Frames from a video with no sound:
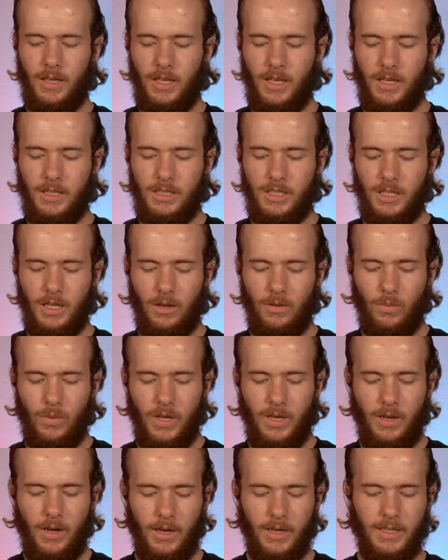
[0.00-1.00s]
"And shall
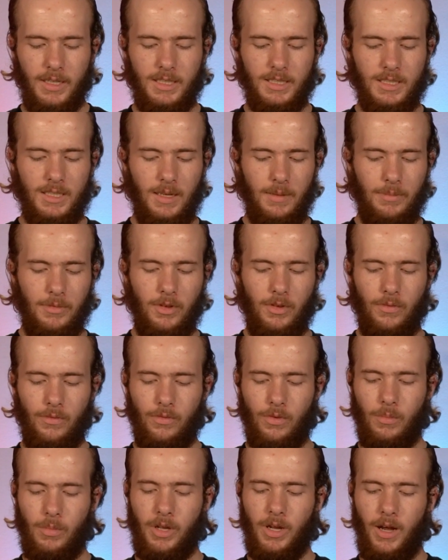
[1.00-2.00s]
we not accept
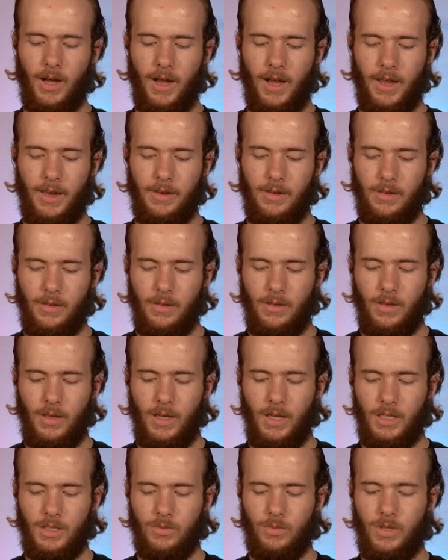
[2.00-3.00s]
from God
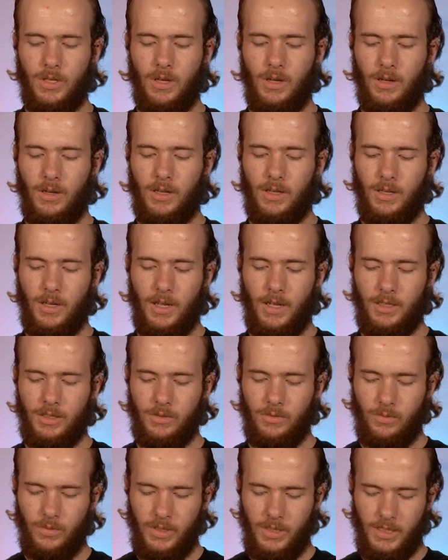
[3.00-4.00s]
as we
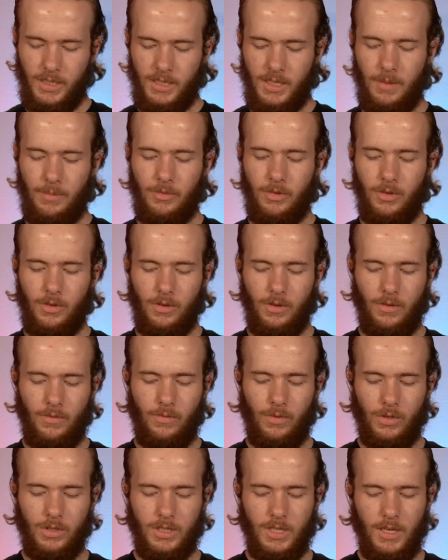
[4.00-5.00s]
accept
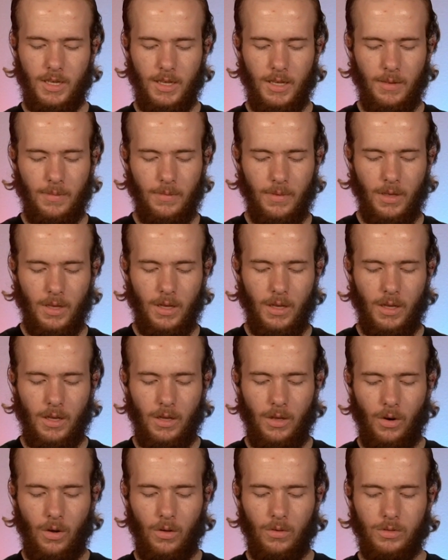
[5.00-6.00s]
adversity?"
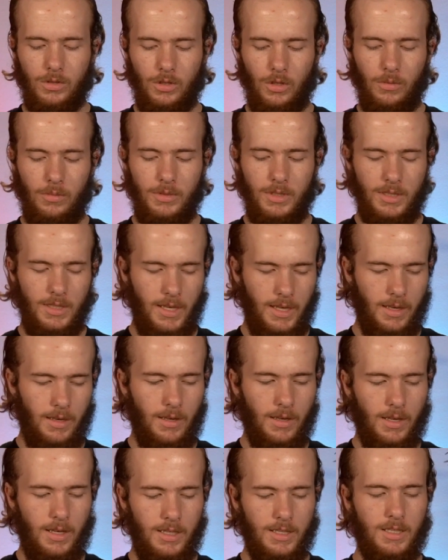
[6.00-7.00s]
And all Job did,
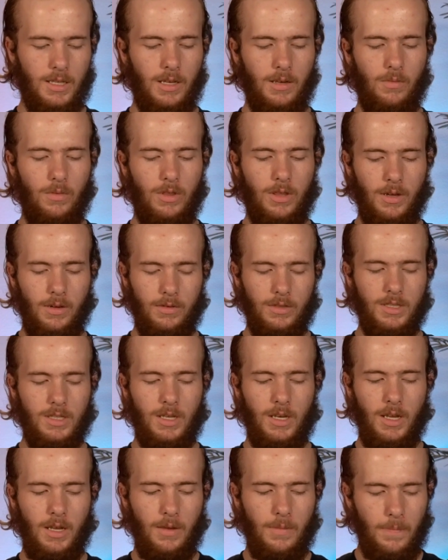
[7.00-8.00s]
he said, without
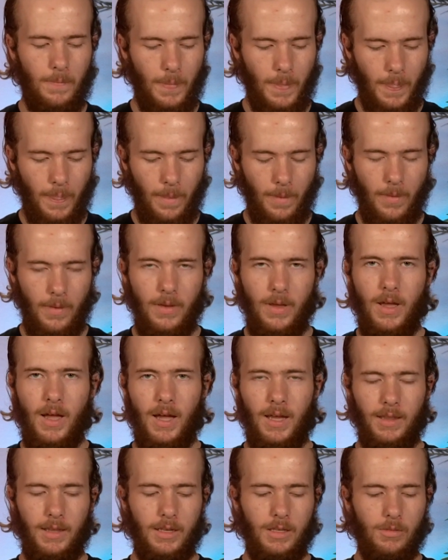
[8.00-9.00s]
sinning.
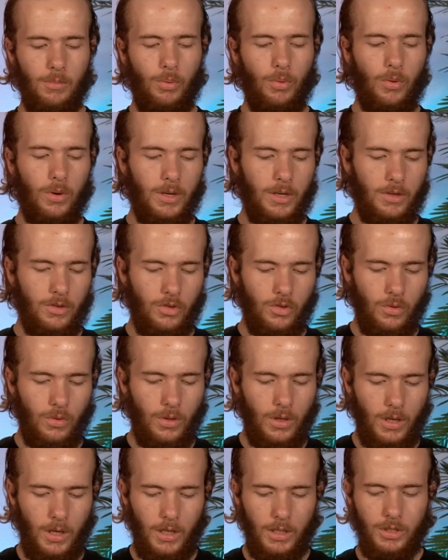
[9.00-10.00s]
I'd like to point
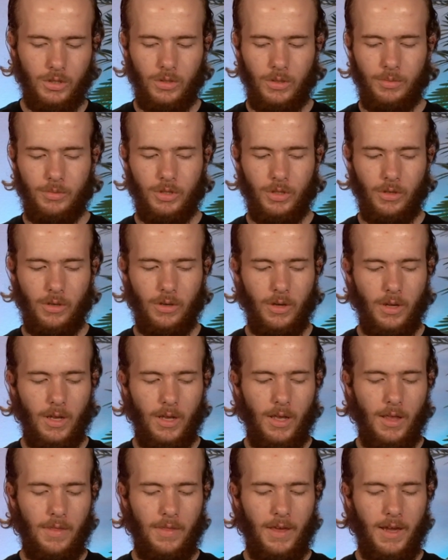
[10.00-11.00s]
to a scripture
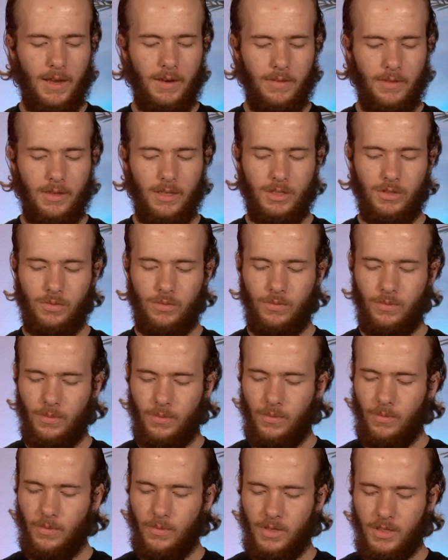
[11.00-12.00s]
that
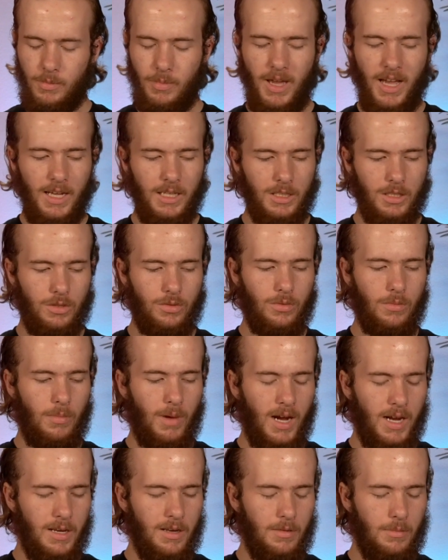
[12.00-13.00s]
this passage
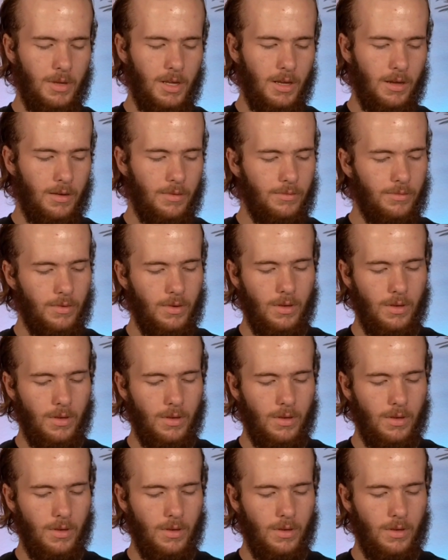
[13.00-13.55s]
reminded me of.